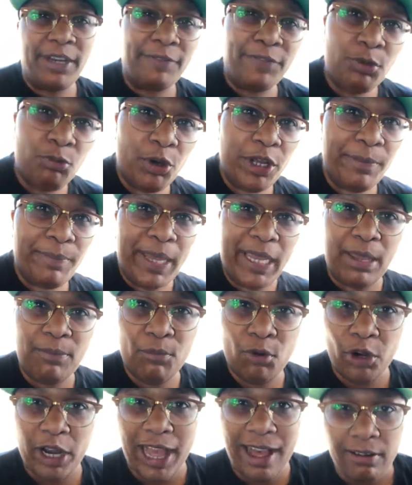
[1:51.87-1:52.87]
If you want to make it
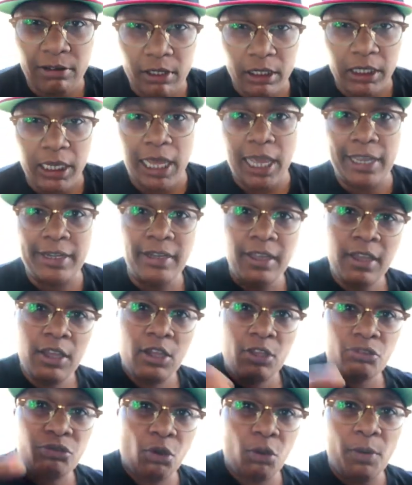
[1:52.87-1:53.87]
more alkaline,
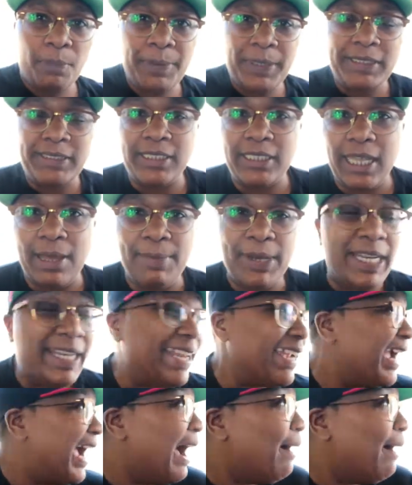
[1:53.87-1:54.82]
throw a piece of lemon in there.